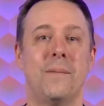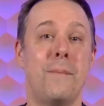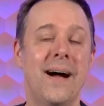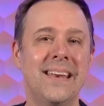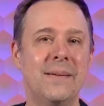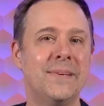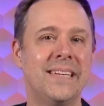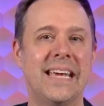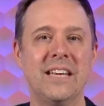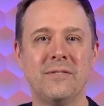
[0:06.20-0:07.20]
my name is
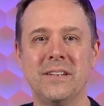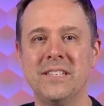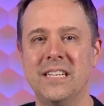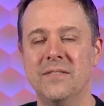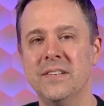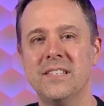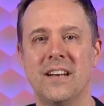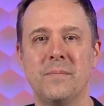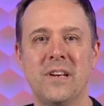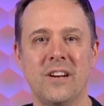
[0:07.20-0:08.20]
Adrian Stevens and
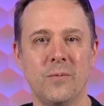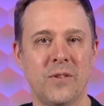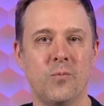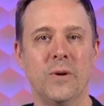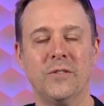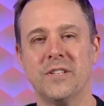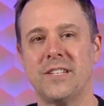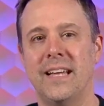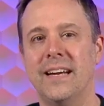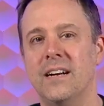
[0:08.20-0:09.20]
I'm here with Wilderness
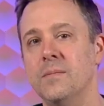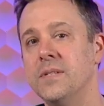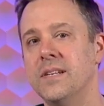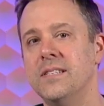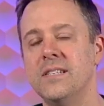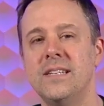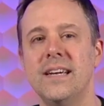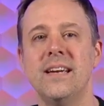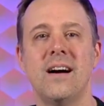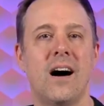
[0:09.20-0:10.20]
Labs. And
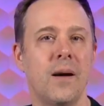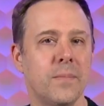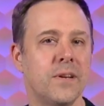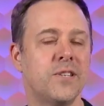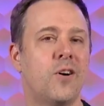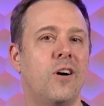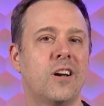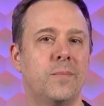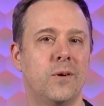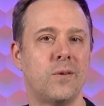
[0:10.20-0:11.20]
today I'm gonna talk
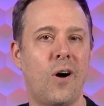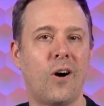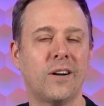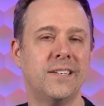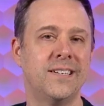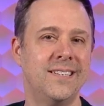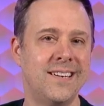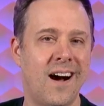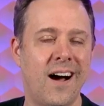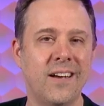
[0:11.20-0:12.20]
about architecting
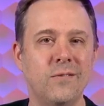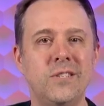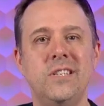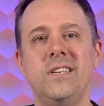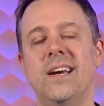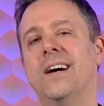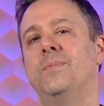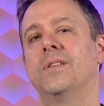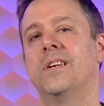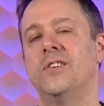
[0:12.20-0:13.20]
IoT
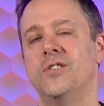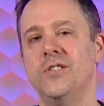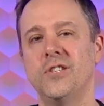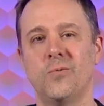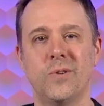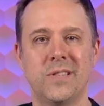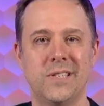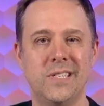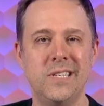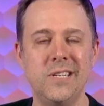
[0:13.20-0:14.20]
applications with
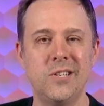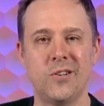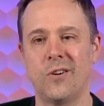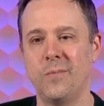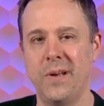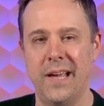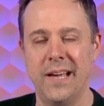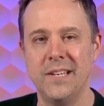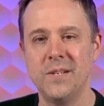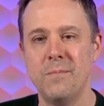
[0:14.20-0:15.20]
C Sharp
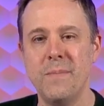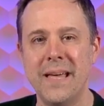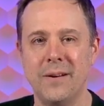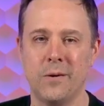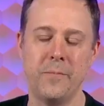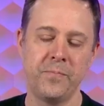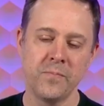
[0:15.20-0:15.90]
and Meadow.